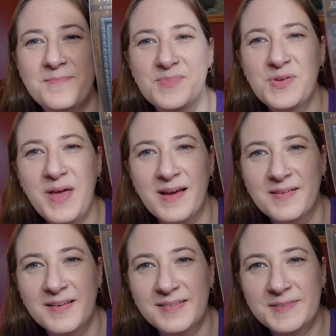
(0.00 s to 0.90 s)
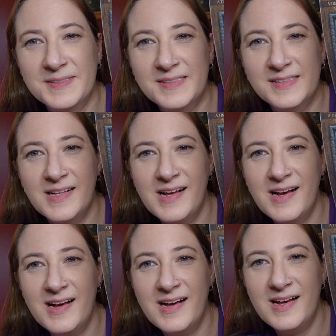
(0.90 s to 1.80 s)
So yeah,
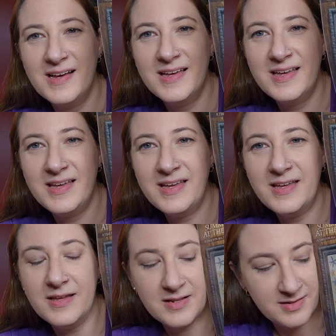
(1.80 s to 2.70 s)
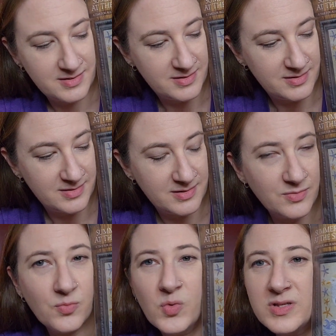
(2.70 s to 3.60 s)
I
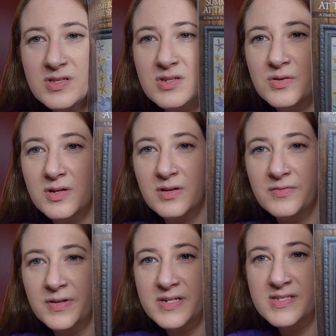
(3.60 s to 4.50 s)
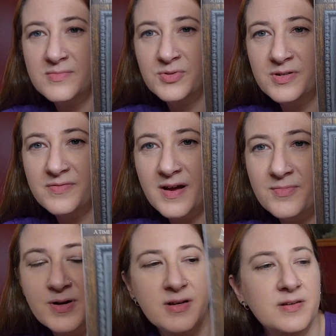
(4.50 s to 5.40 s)
want to do it on very similar
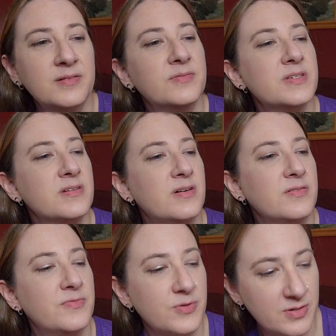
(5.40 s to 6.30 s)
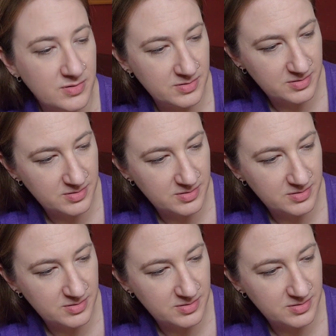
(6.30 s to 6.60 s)
fabric. What is it called for?